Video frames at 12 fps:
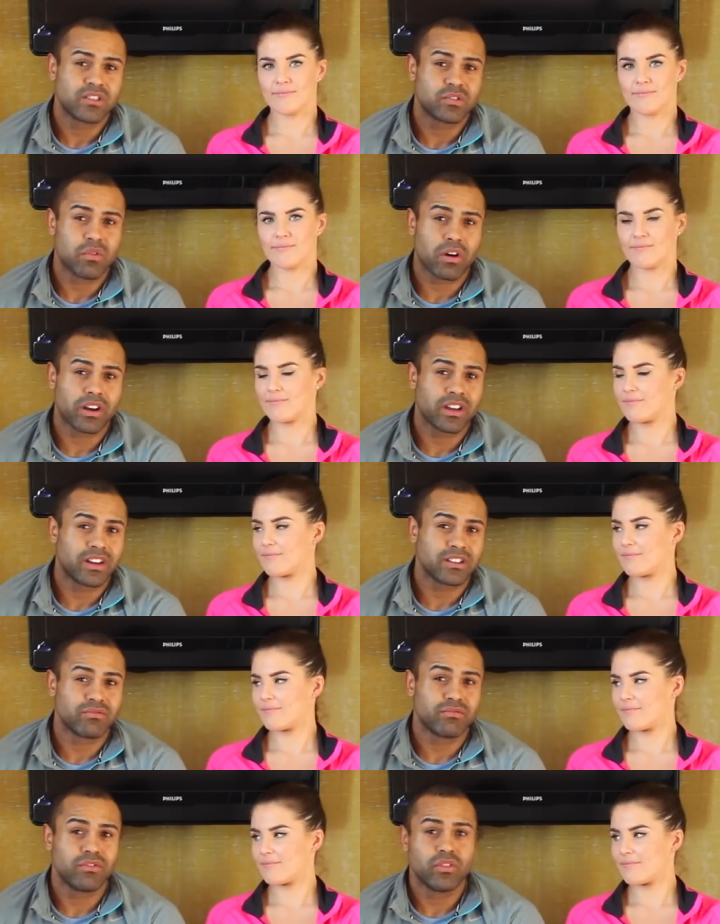Speaker 1: squatting, I
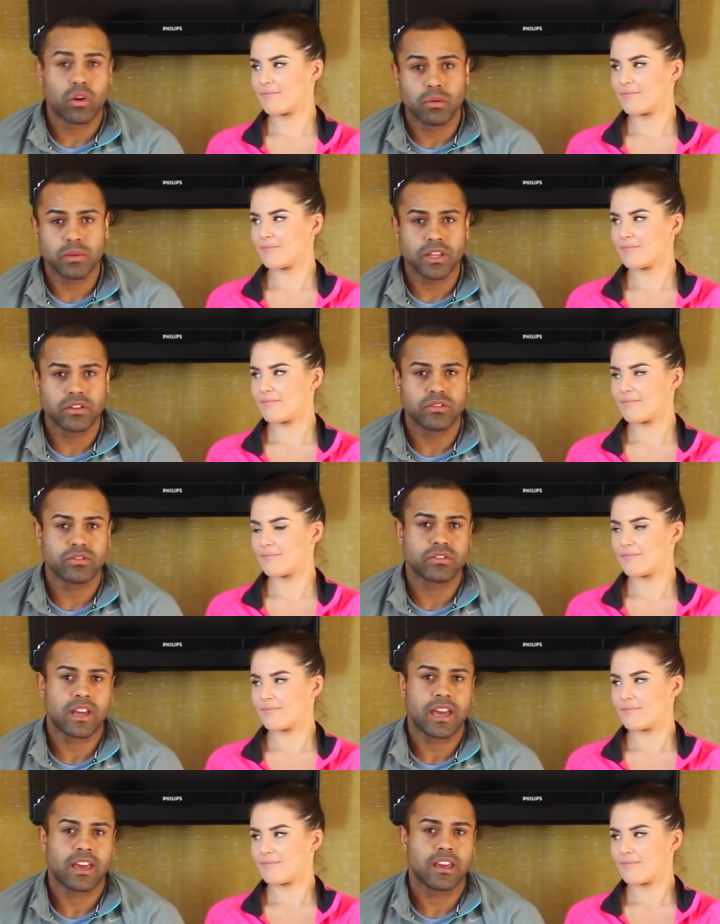don't normally
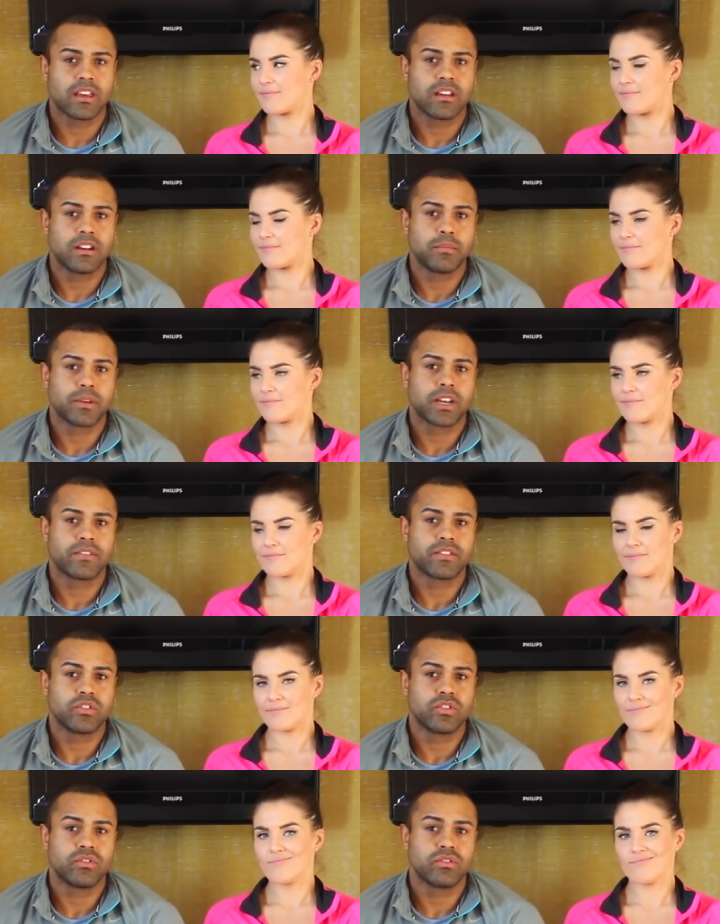use Olympic
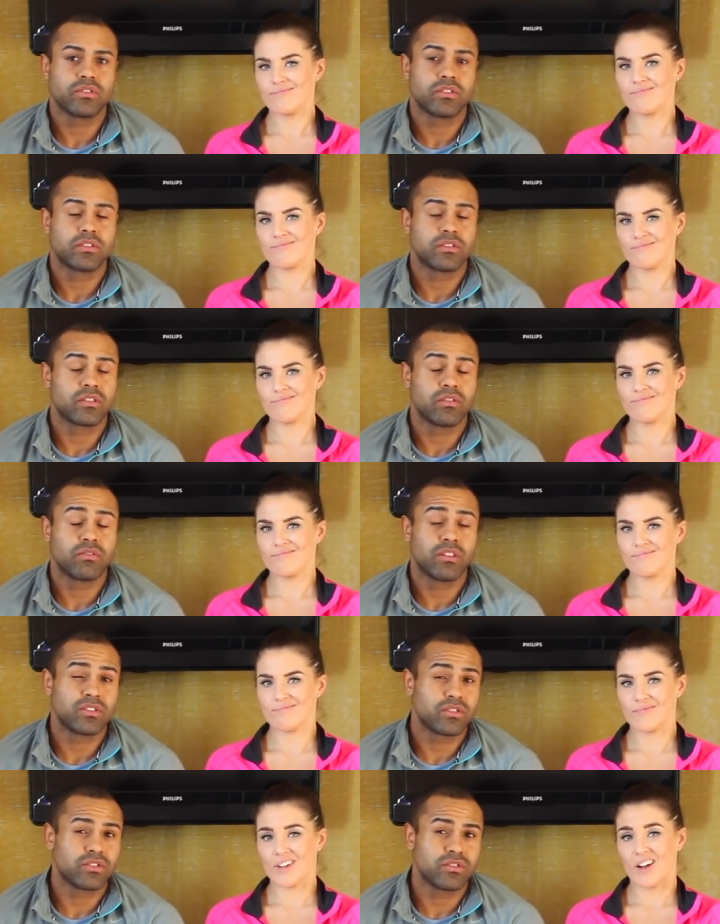lifting shoes, so
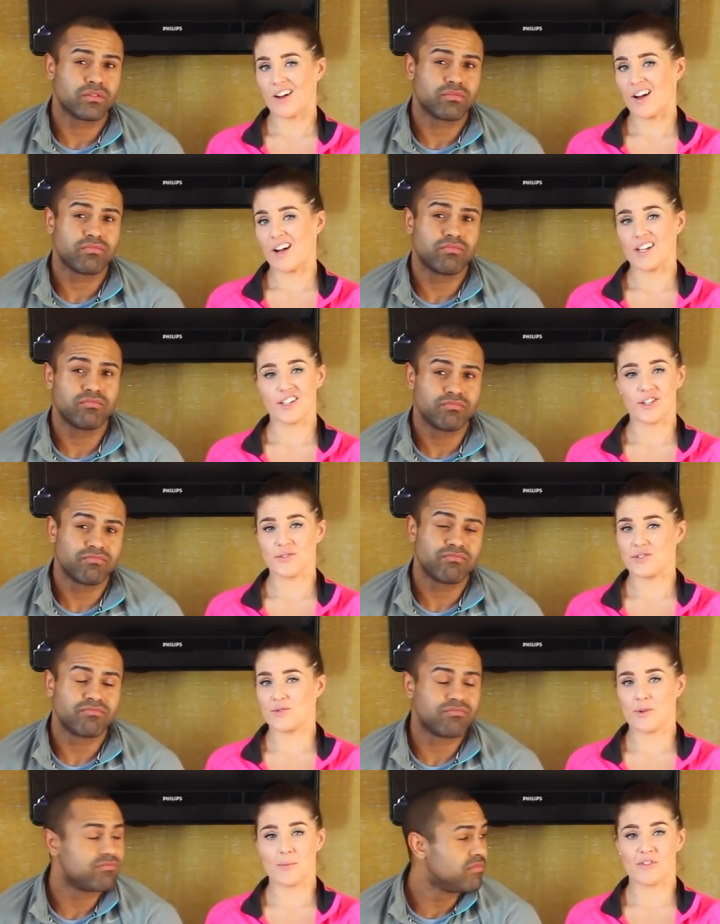I just use
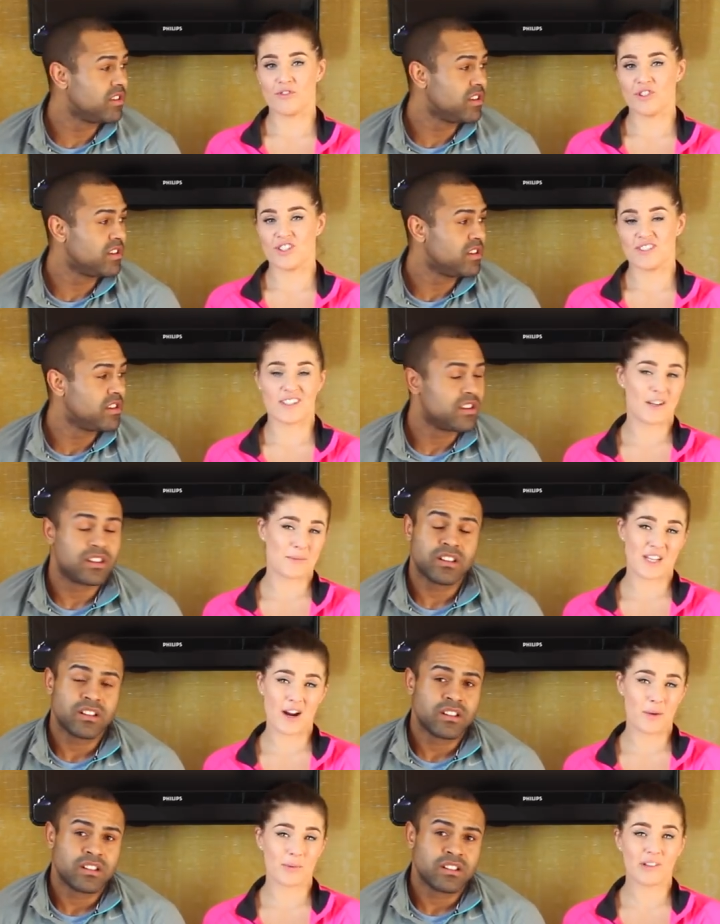normal runners, and I'm
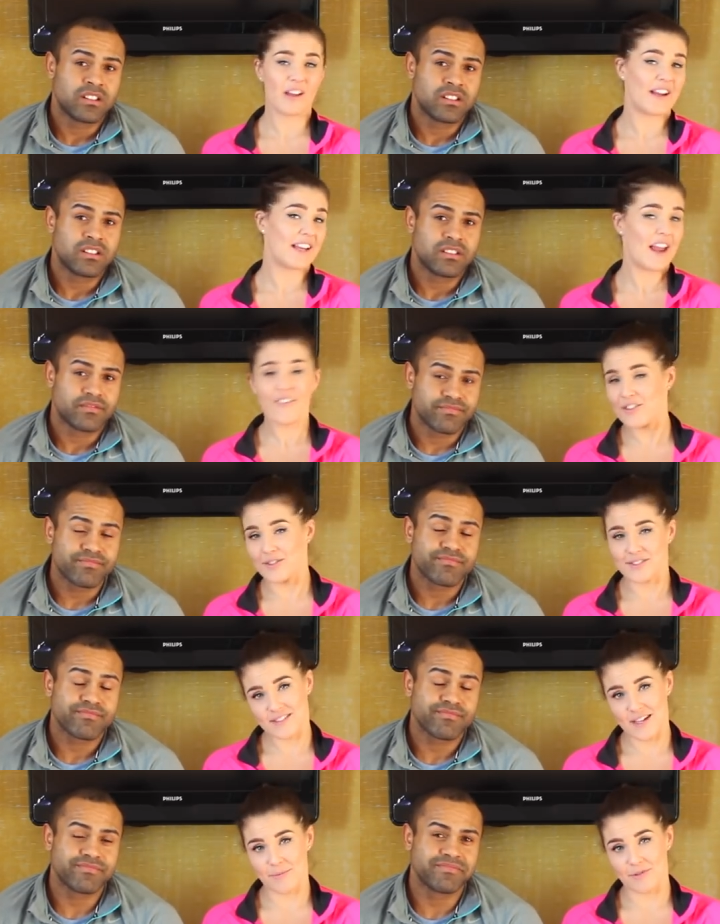
Speaker 2: terrible. I never use
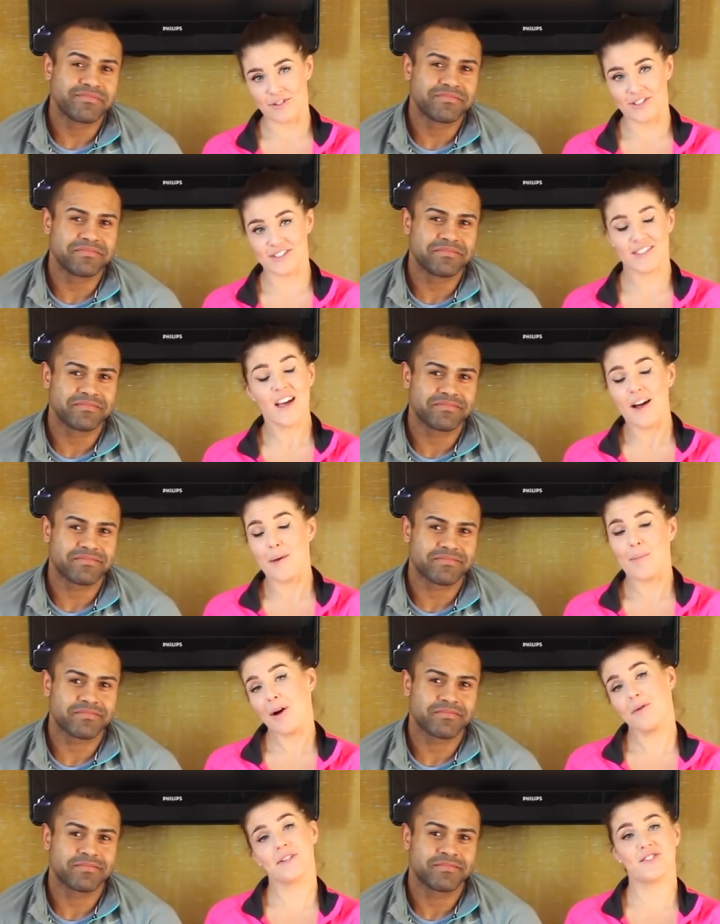the same runners.
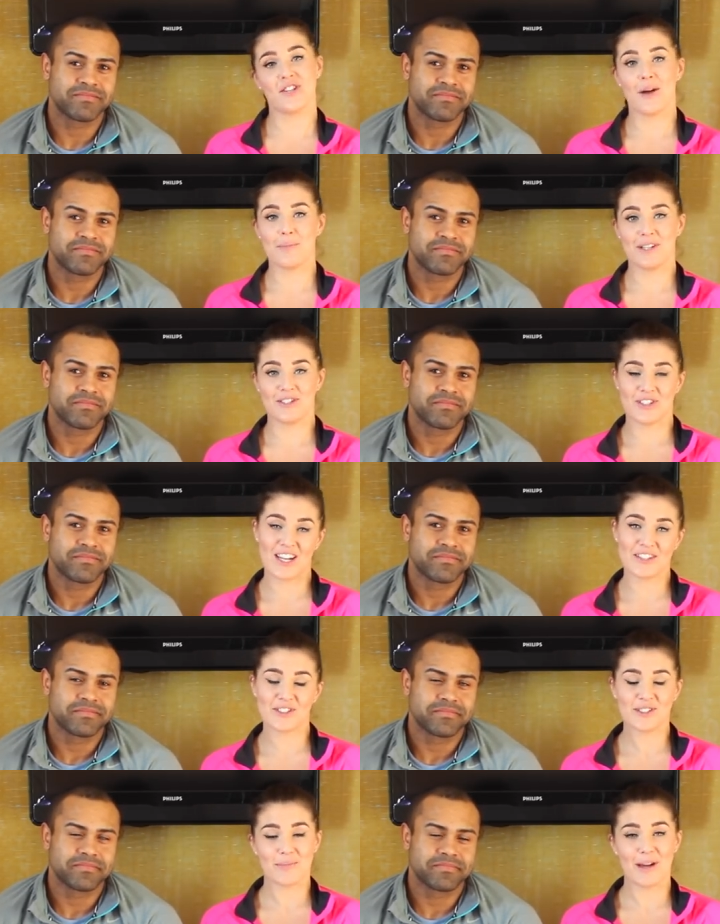I'm always chopping and
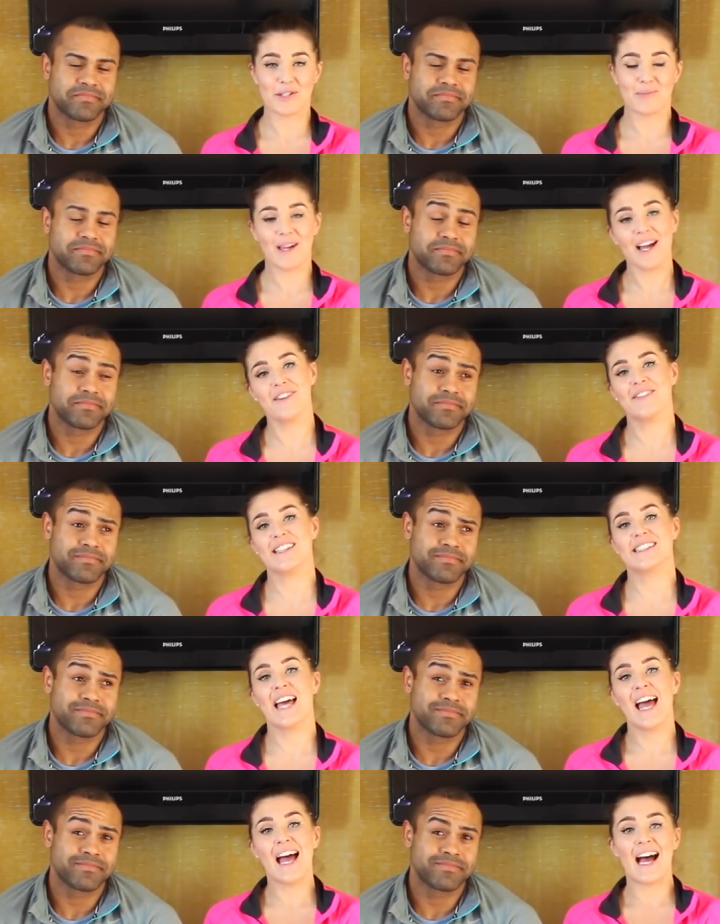changing to match my
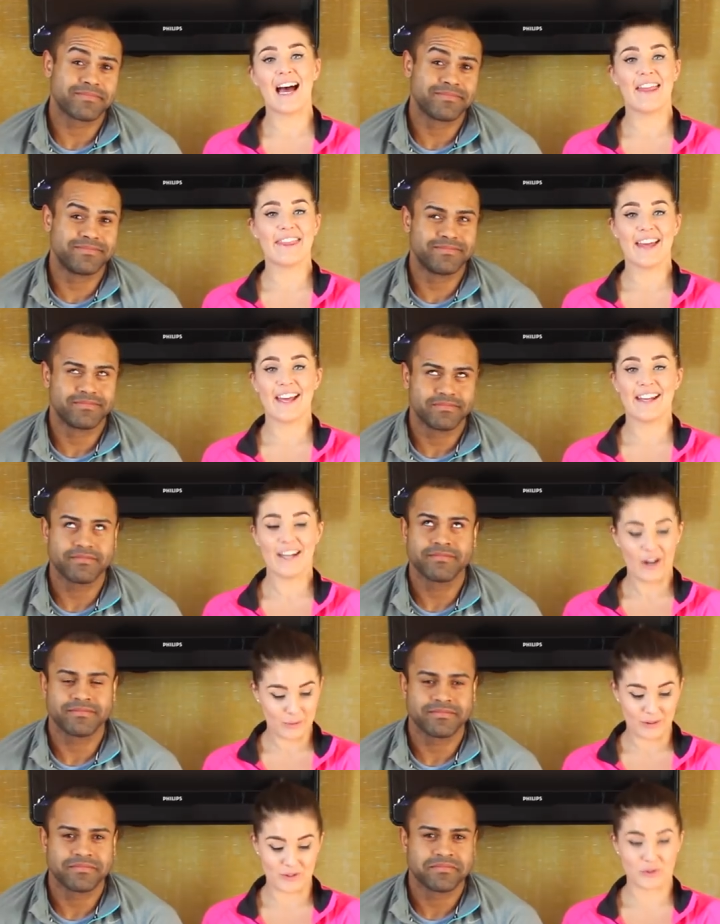outfits, and then
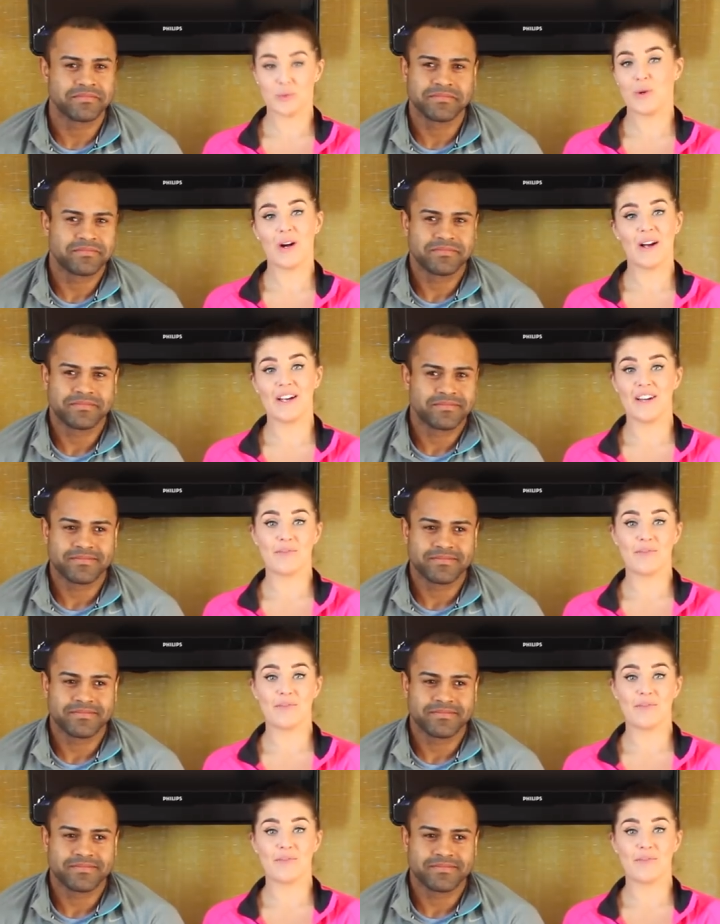I wonder why I